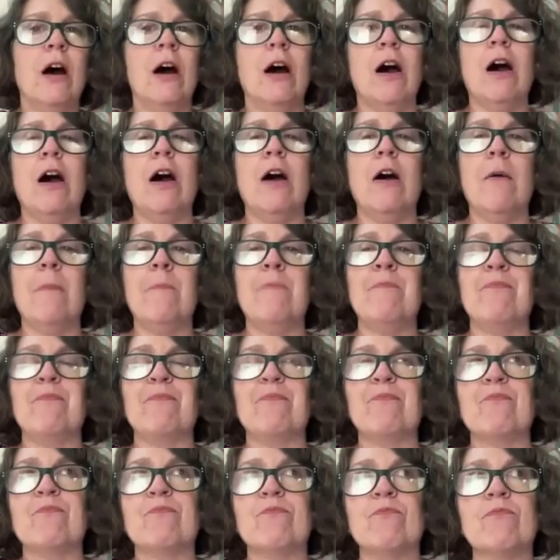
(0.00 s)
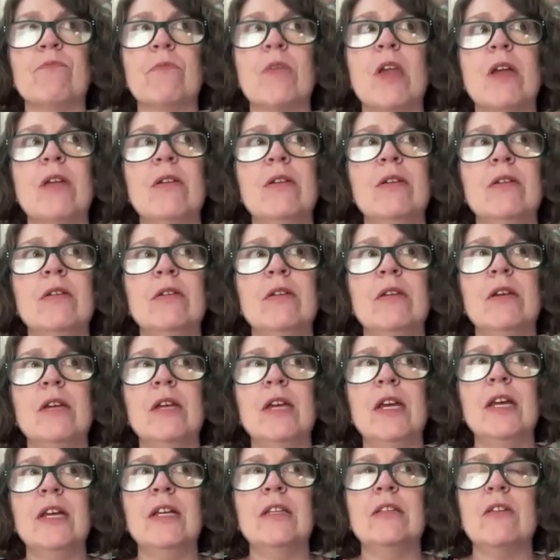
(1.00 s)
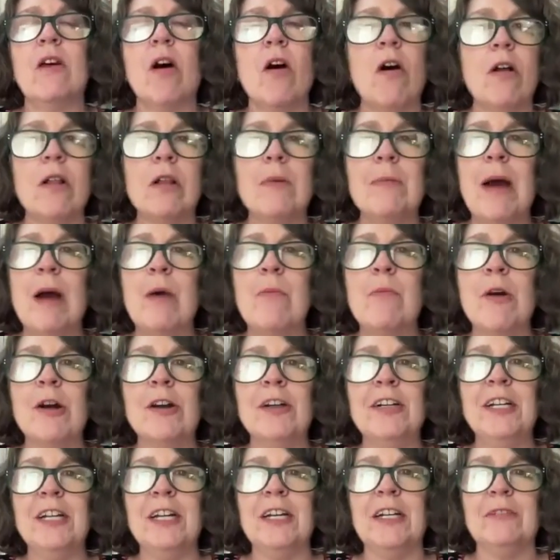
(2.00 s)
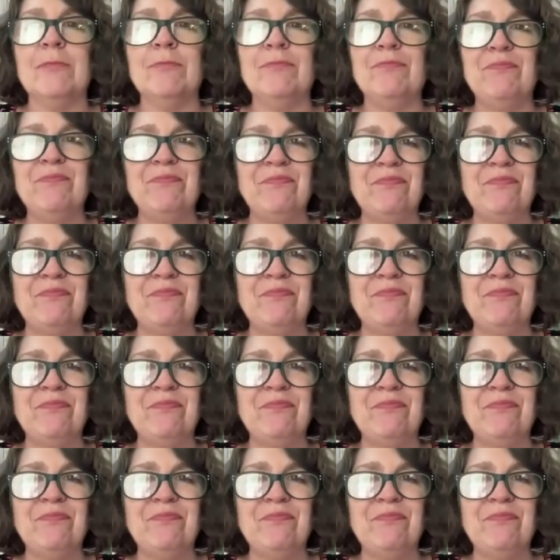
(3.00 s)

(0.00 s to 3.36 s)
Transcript: It's all about marketing.